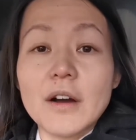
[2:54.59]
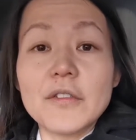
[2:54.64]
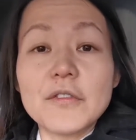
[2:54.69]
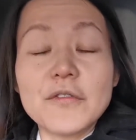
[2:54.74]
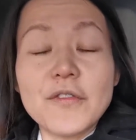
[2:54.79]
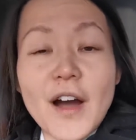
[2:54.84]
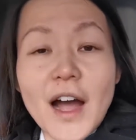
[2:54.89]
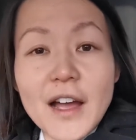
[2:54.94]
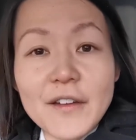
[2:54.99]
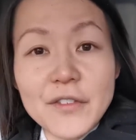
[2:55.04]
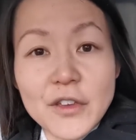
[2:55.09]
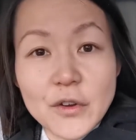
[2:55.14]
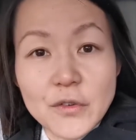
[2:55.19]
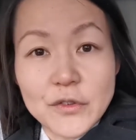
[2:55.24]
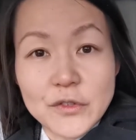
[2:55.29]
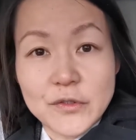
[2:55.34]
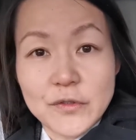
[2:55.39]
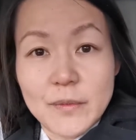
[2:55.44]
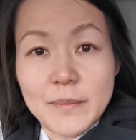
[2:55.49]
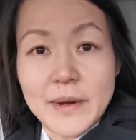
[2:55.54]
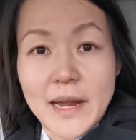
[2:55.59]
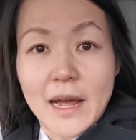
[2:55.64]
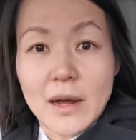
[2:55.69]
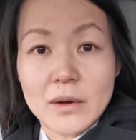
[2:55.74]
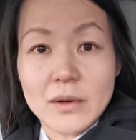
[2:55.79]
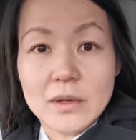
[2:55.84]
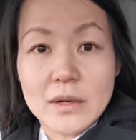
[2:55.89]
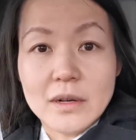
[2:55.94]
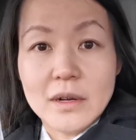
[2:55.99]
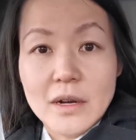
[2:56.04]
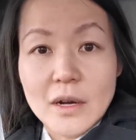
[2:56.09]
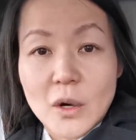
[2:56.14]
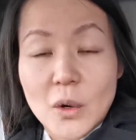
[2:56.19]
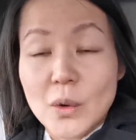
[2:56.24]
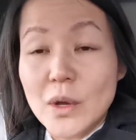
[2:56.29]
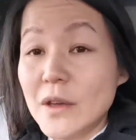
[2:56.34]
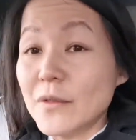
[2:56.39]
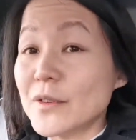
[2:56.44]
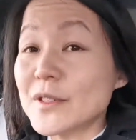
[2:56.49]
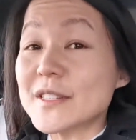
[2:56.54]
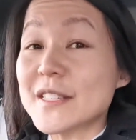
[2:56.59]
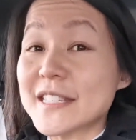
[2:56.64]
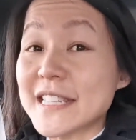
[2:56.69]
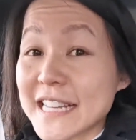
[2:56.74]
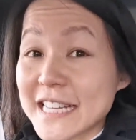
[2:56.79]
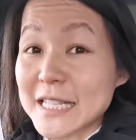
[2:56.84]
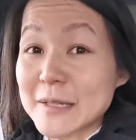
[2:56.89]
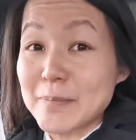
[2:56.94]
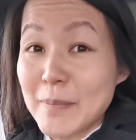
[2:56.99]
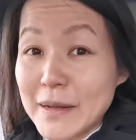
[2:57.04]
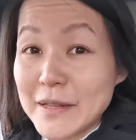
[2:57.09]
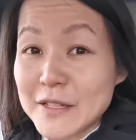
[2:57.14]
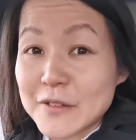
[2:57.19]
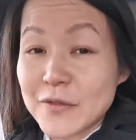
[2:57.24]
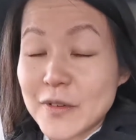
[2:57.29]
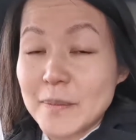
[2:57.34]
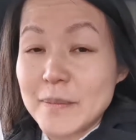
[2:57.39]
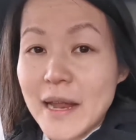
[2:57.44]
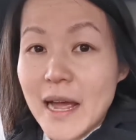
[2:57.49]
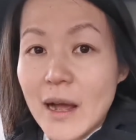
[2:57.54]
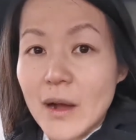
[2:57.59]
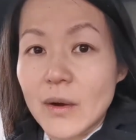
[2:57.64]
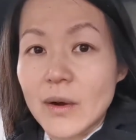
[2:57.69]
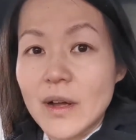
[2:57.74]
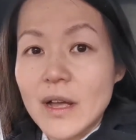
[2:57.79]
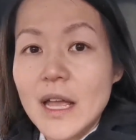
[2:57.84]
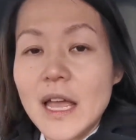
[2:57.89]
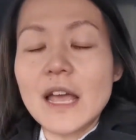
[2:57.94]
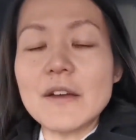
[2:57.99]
5 years from now, or even 6 months from now